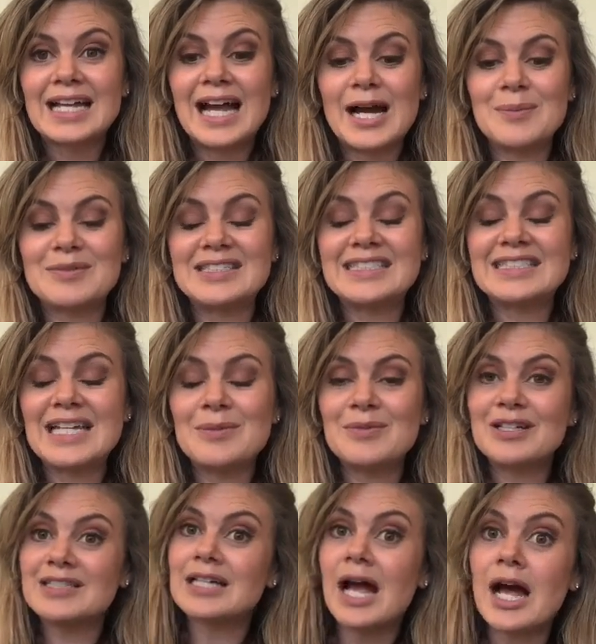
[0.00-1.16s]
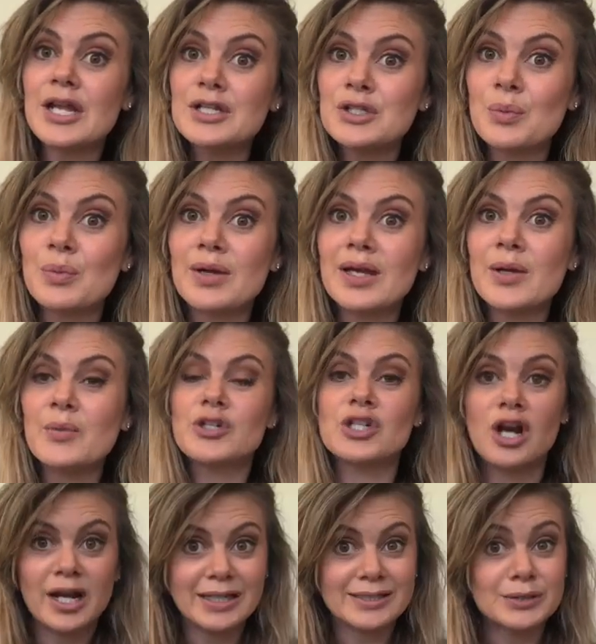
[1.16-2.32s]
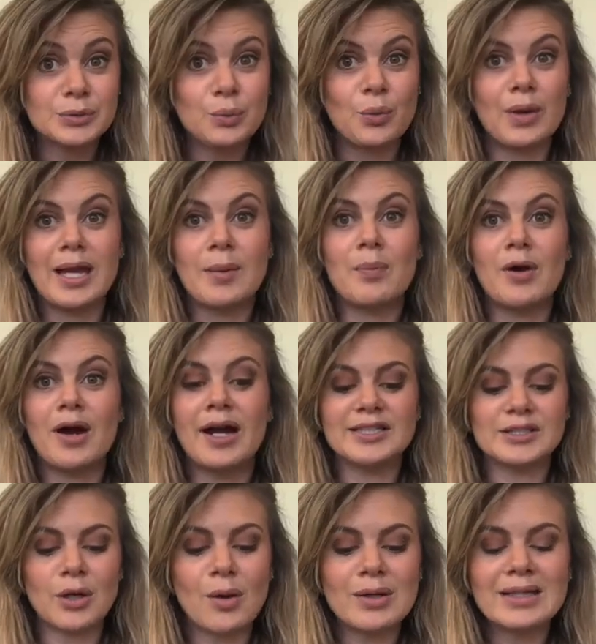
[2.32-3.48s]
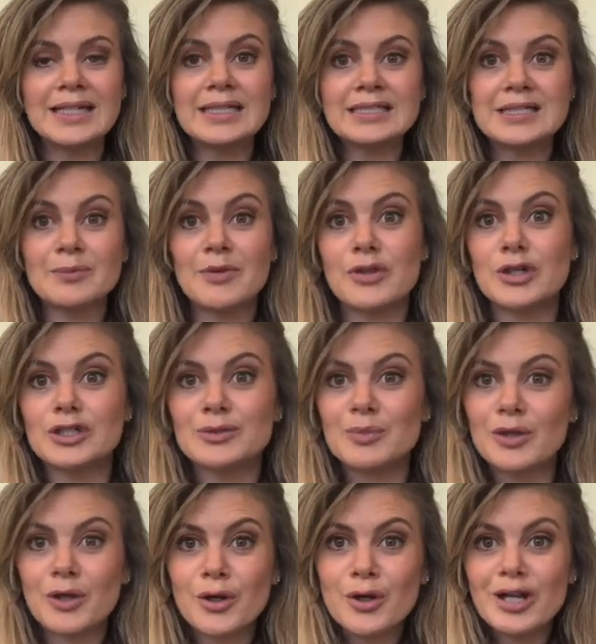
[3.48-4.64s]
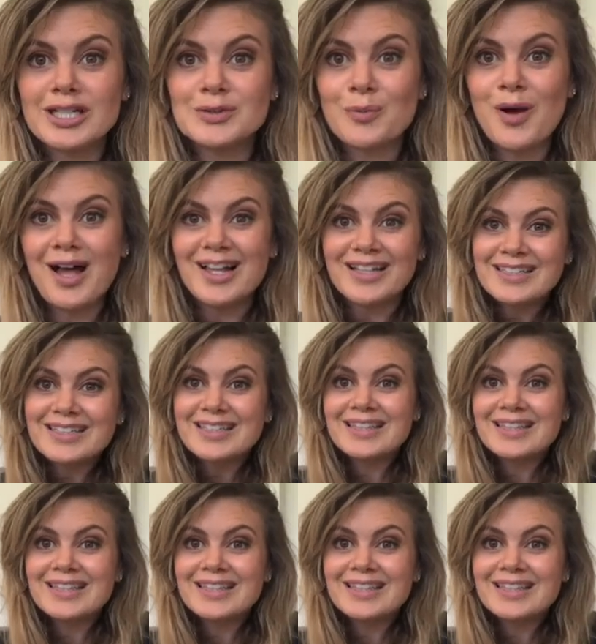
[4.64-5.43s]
um, seamless underwear, which I swear by. So I'll link some of those below as well.